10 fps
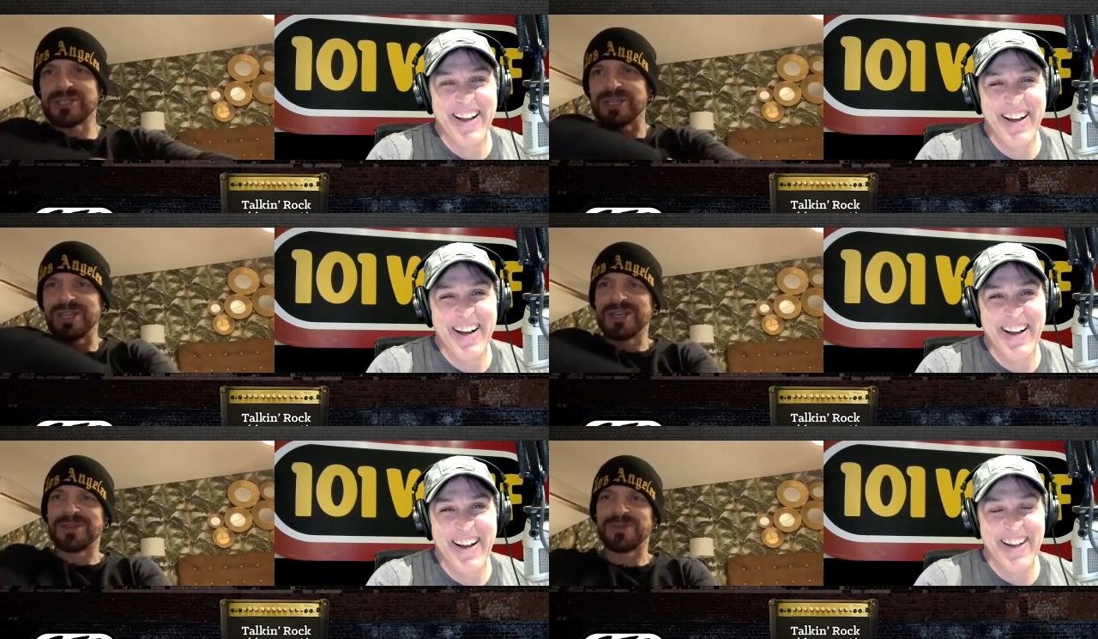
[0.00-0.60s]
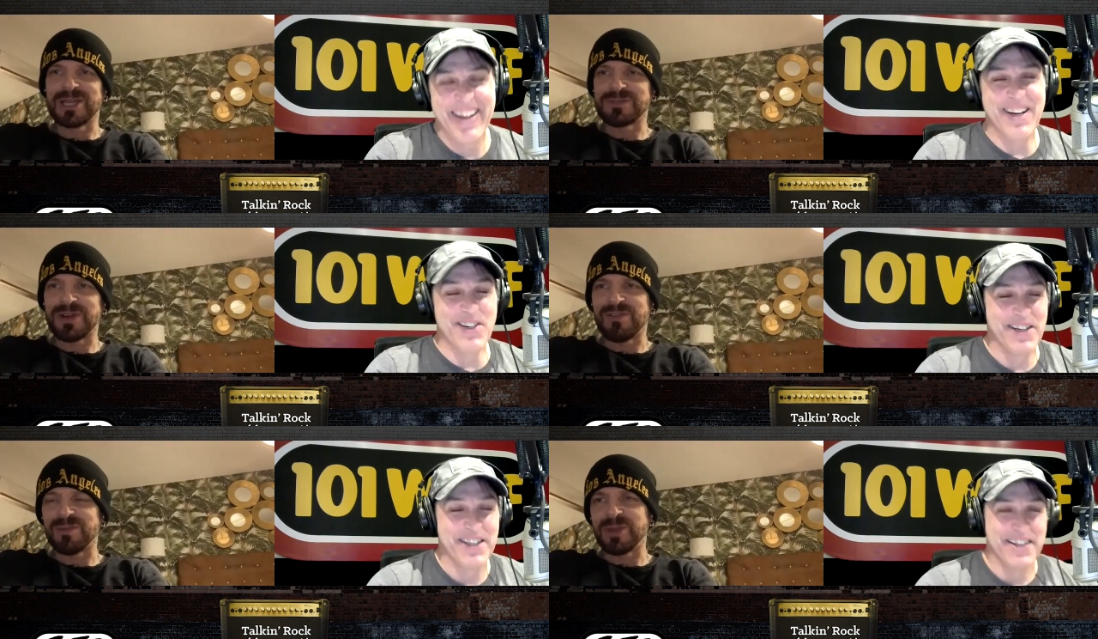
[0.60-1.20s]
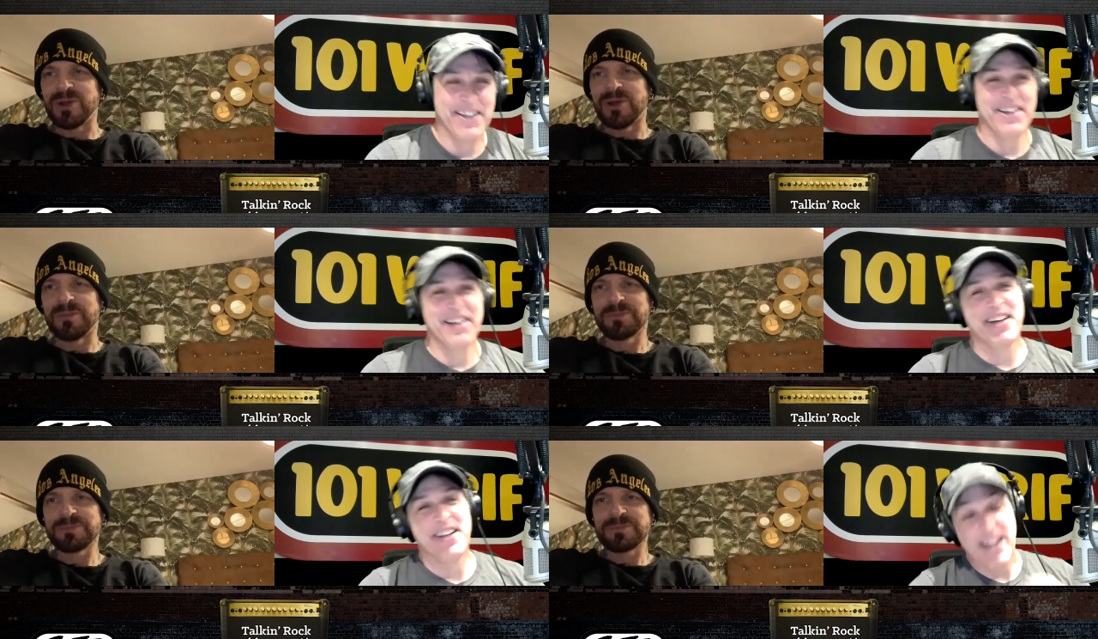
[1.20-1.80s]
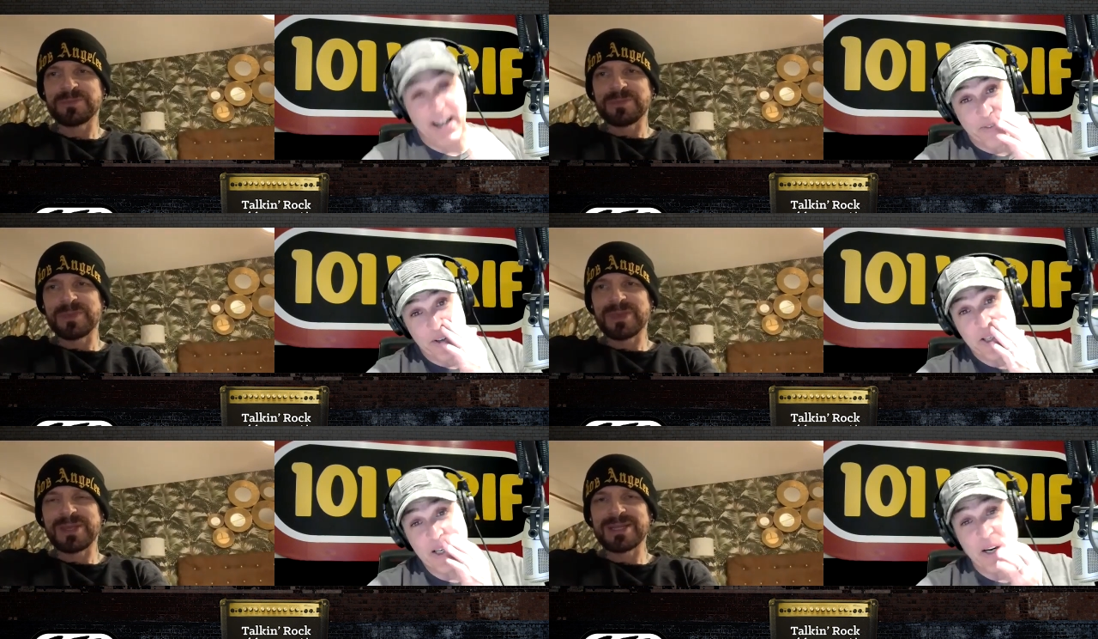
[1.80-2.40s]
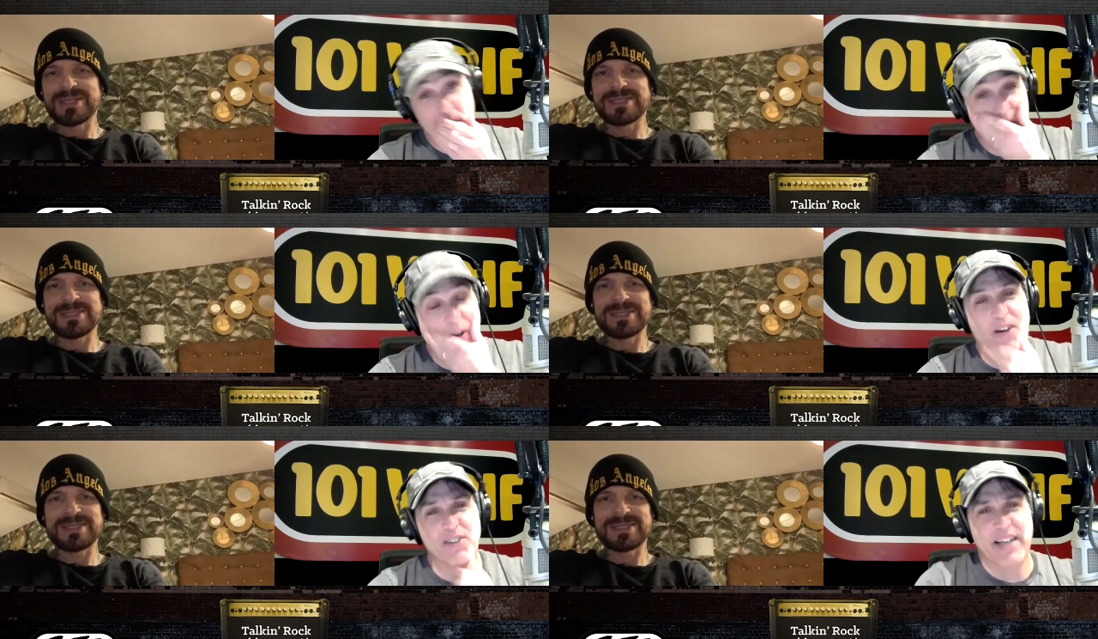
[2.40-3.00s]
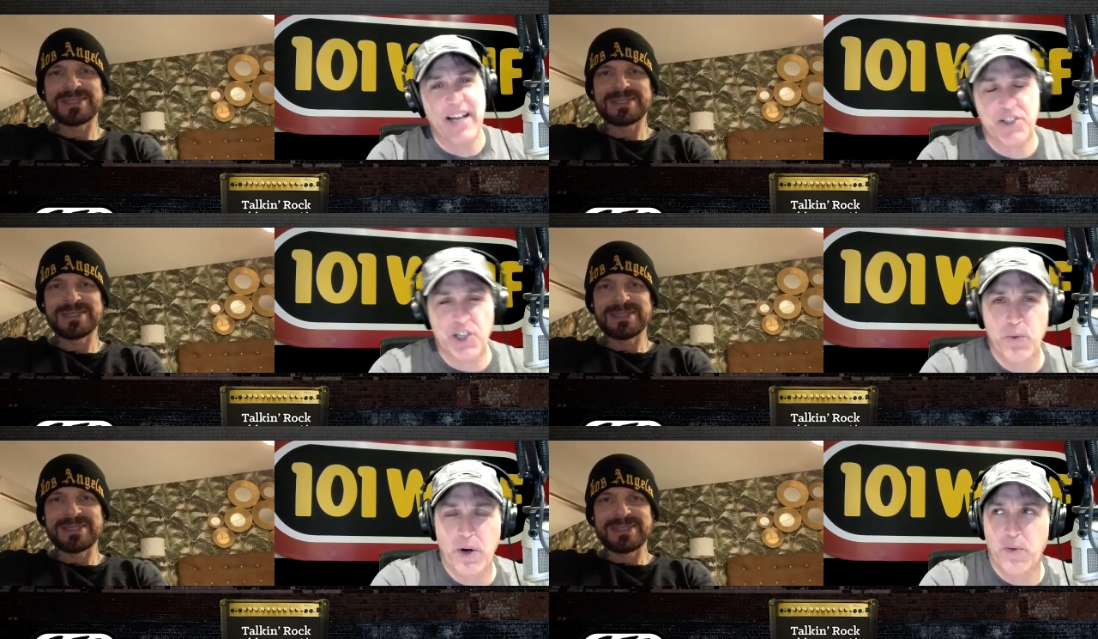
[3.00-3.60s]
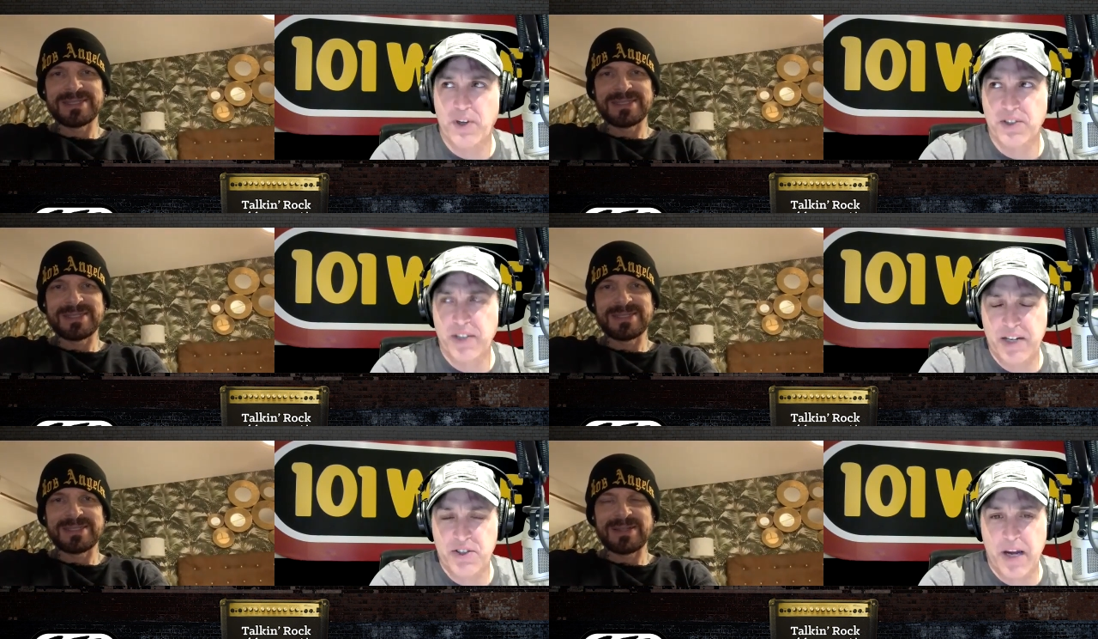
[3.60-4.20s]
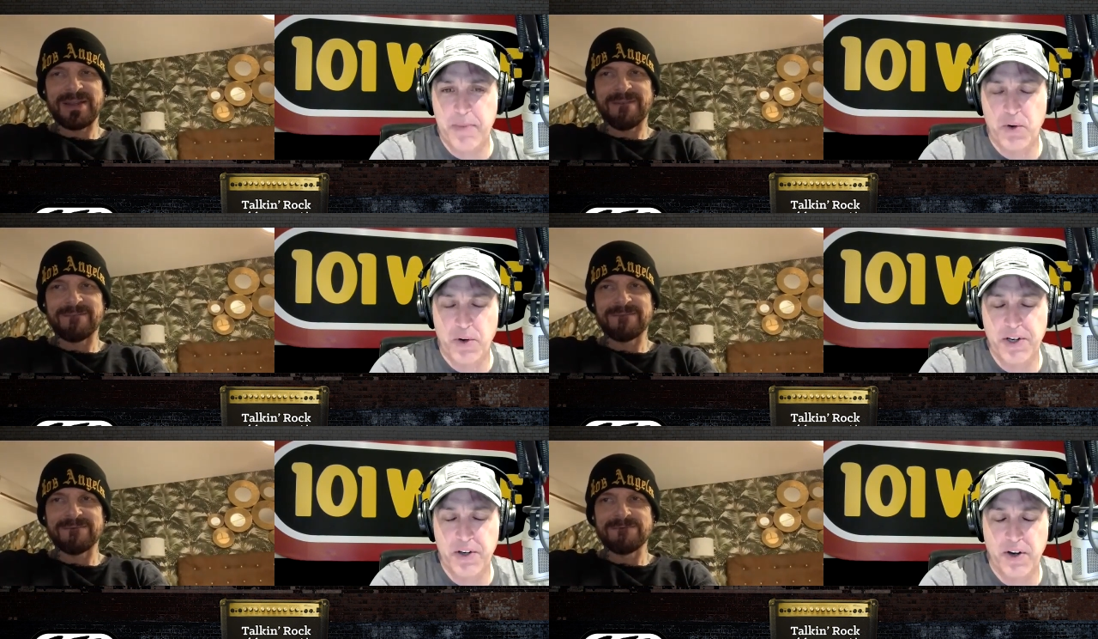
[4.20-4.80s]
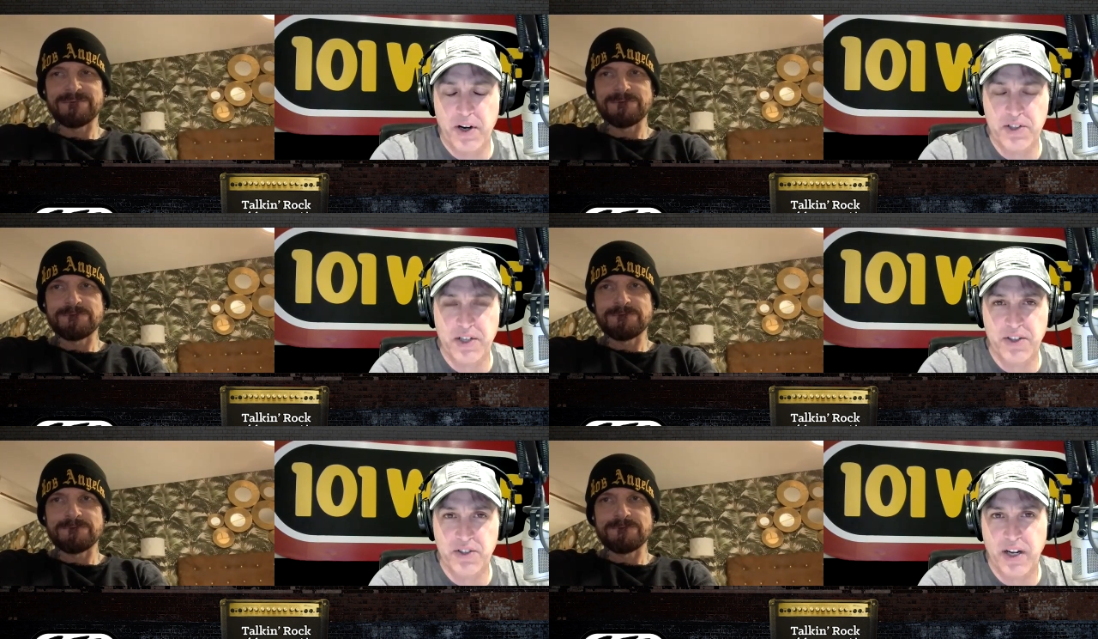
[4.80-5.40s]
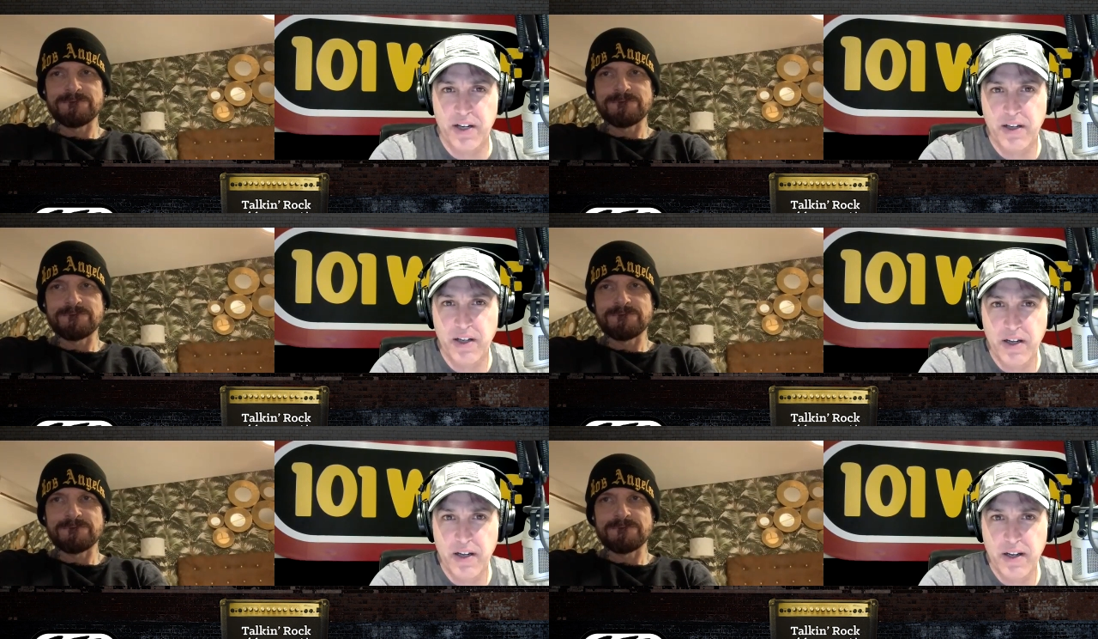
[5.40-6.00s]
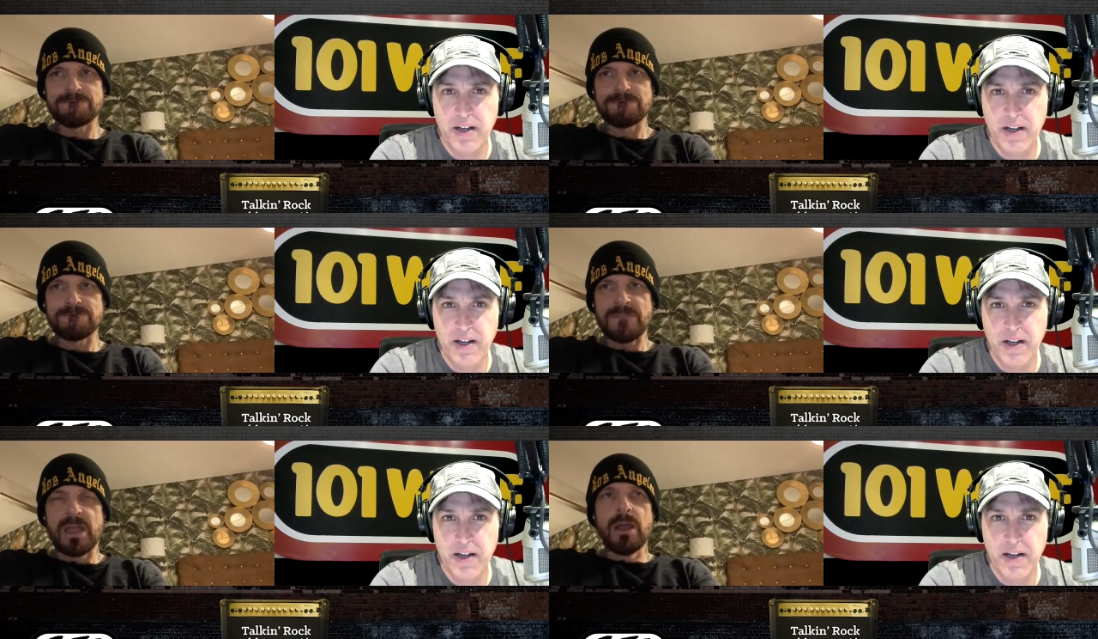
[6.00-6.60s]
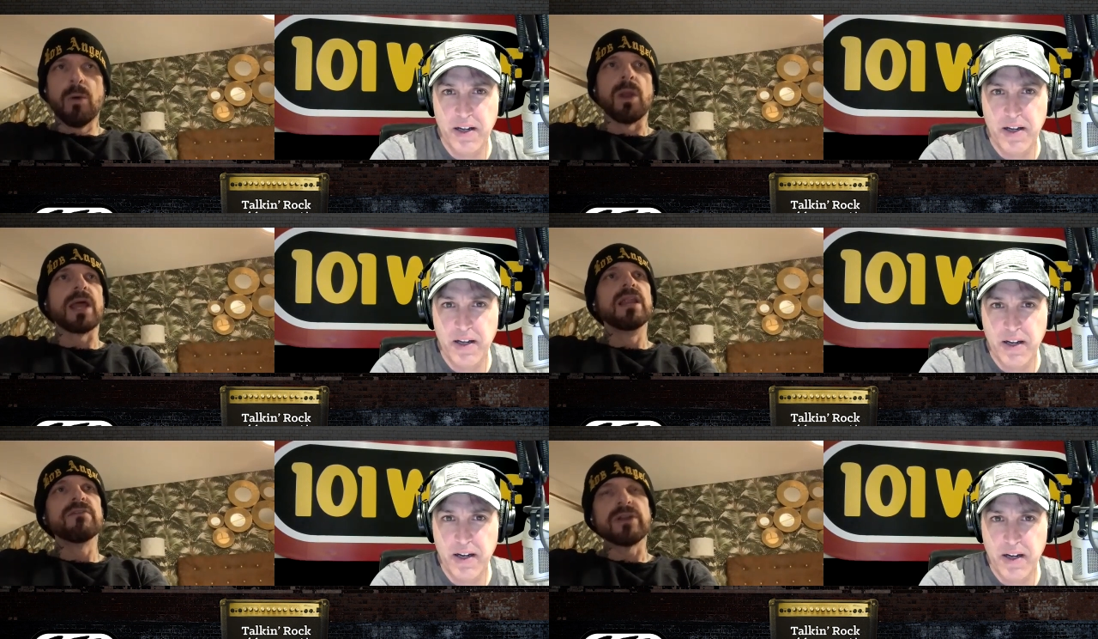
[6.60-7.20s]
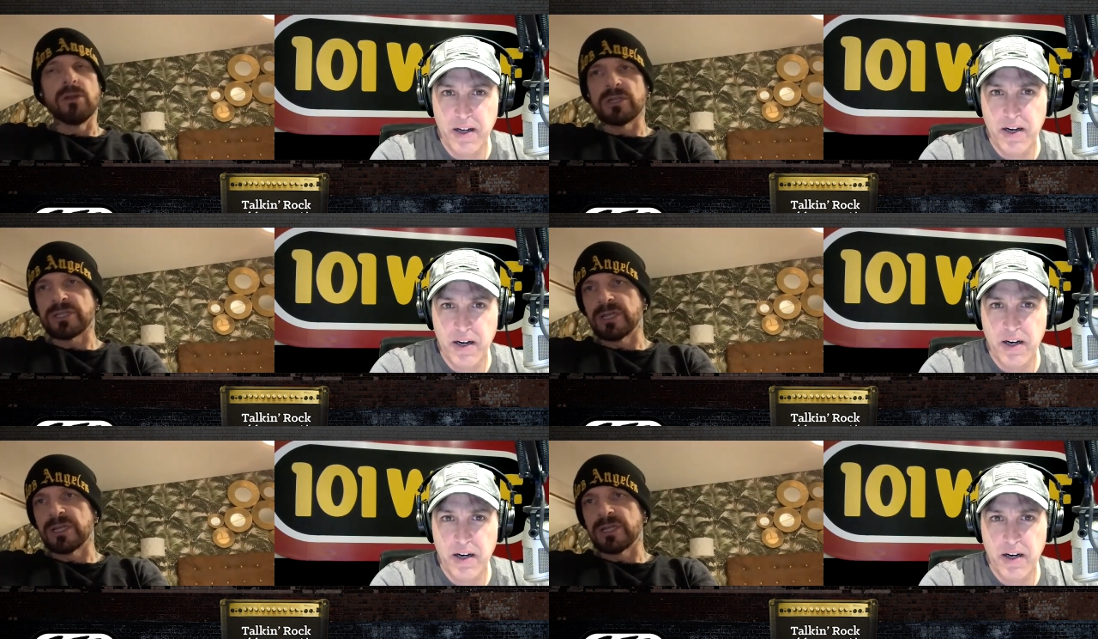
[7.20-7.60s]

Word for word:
Speaker 1: to see you. Thanks yeah, for good. having me on.
Speaker 2: Yeah, for sure. So I was going to ask you, when was the last time you were here uh, stateside?
Speaker 1: Well, I live in Los